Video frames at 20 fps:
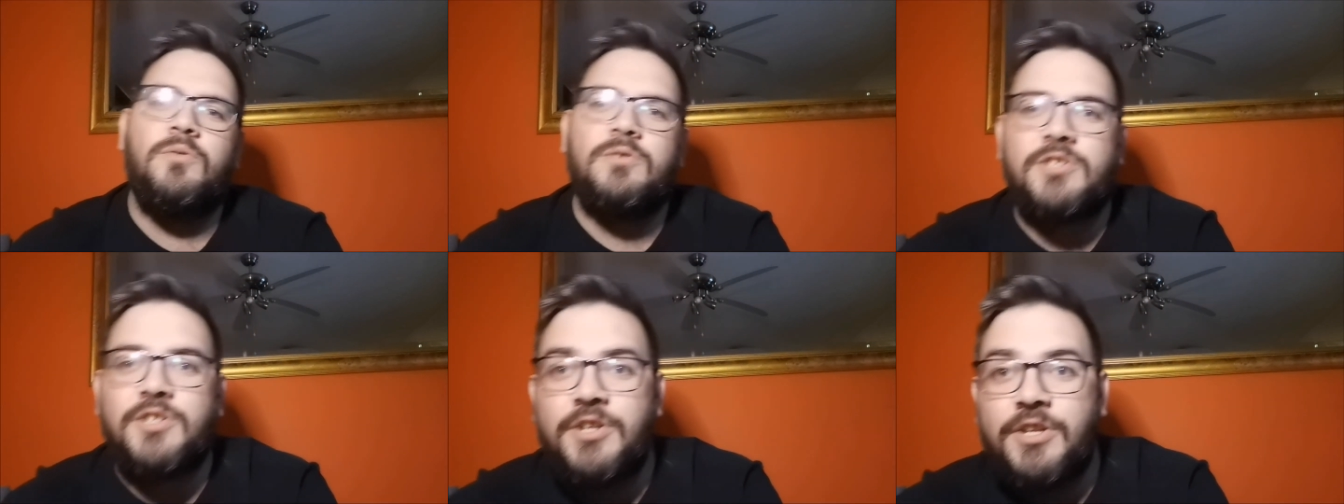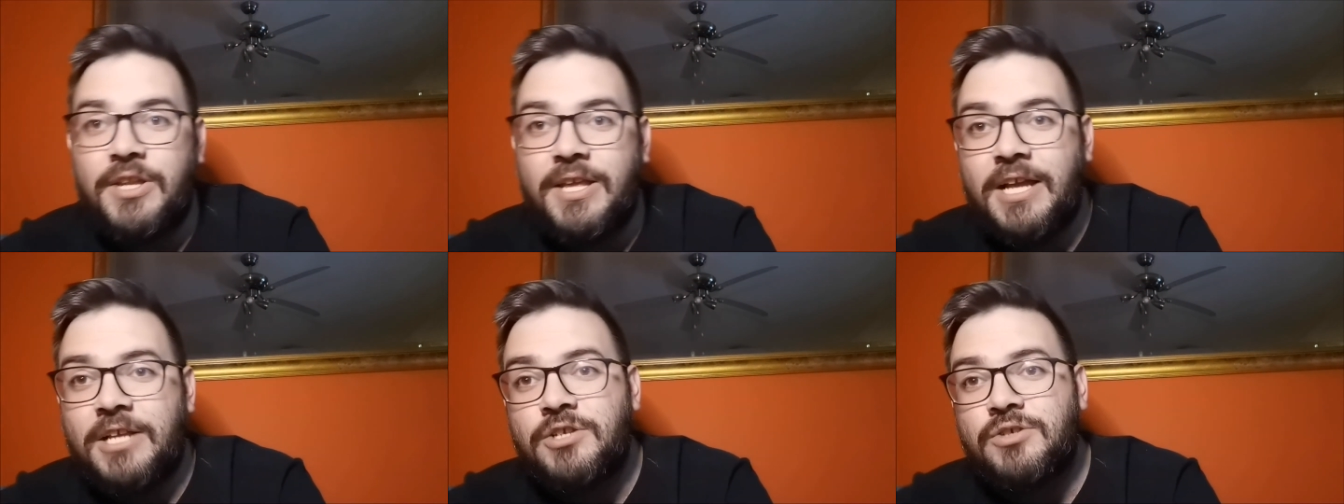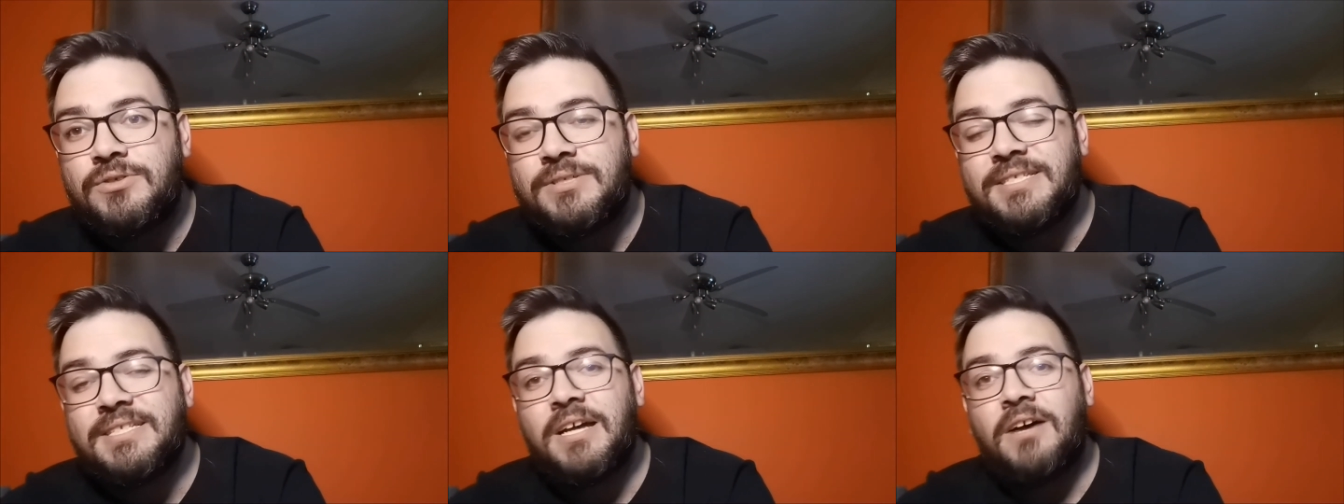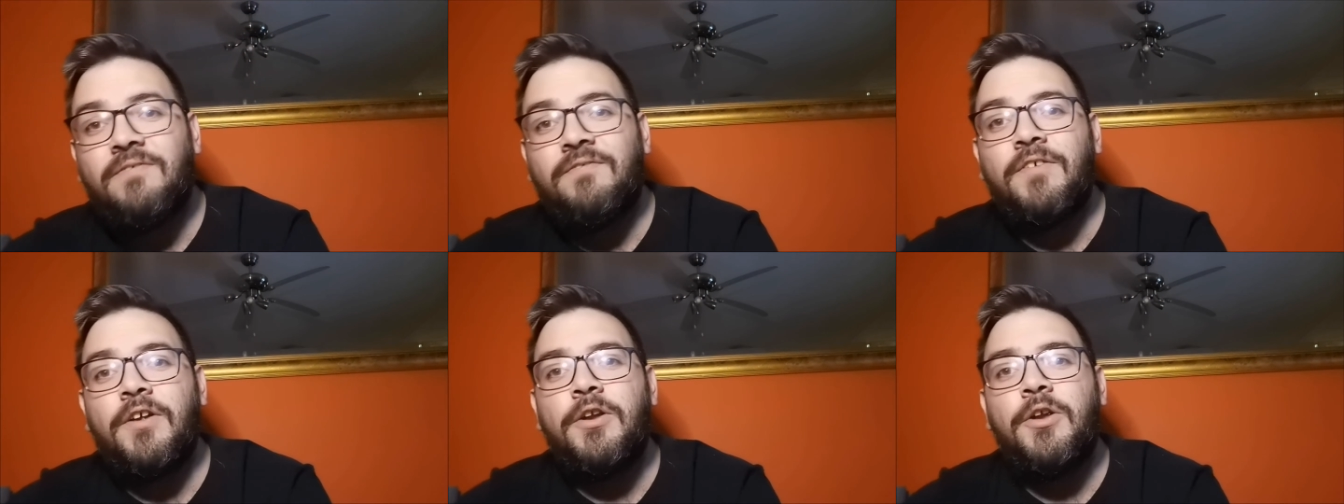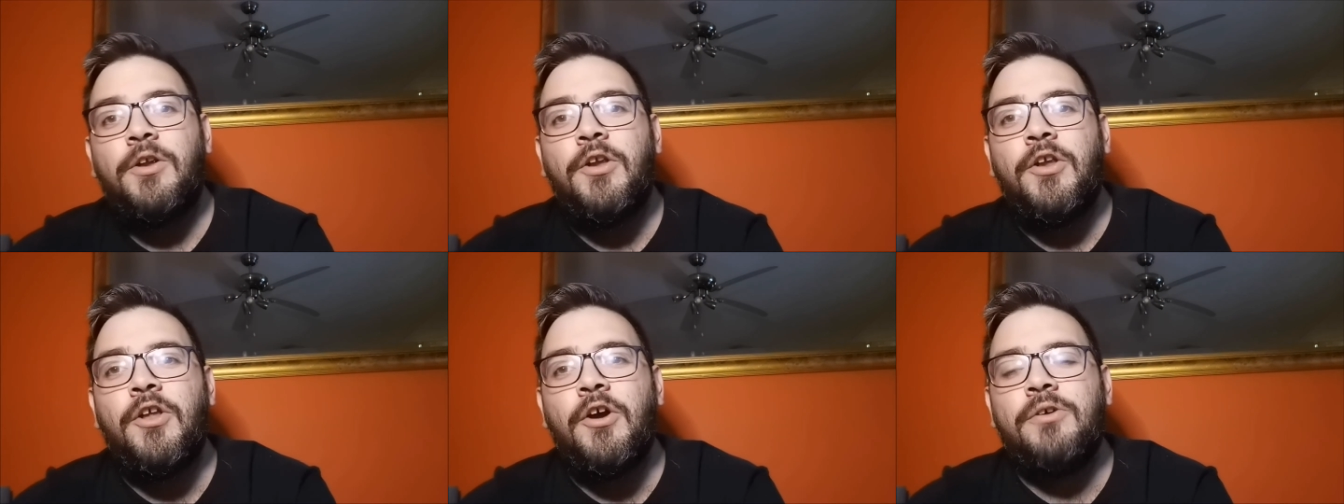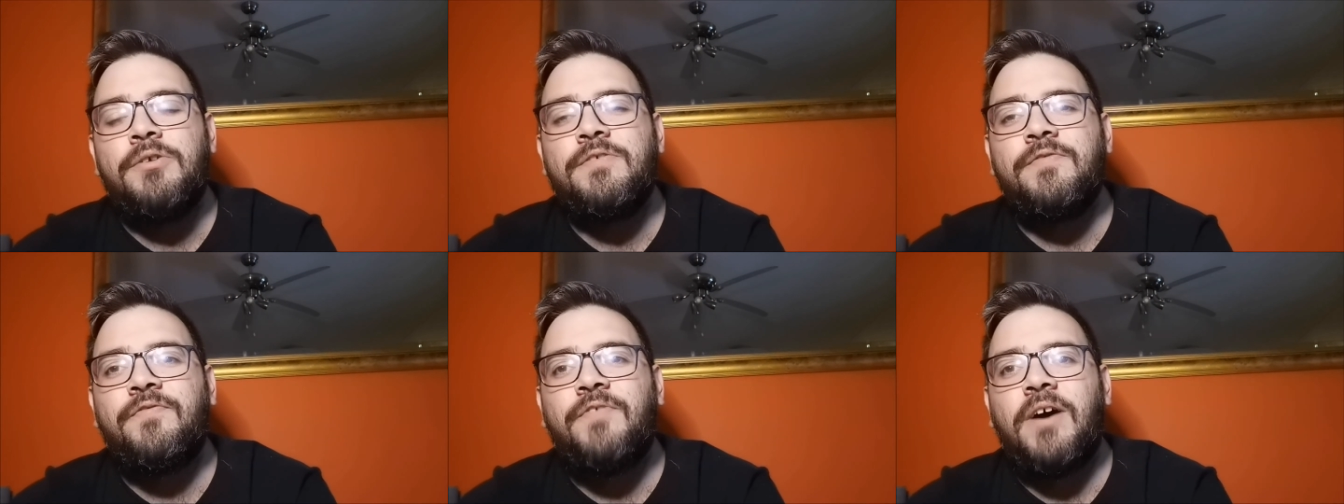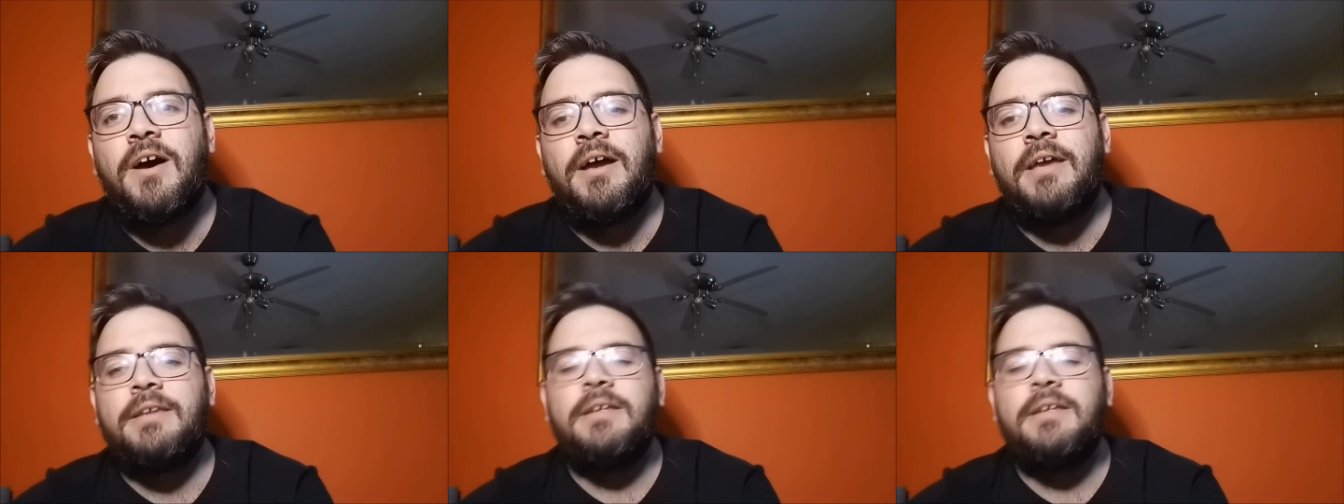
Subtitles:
get yourself notified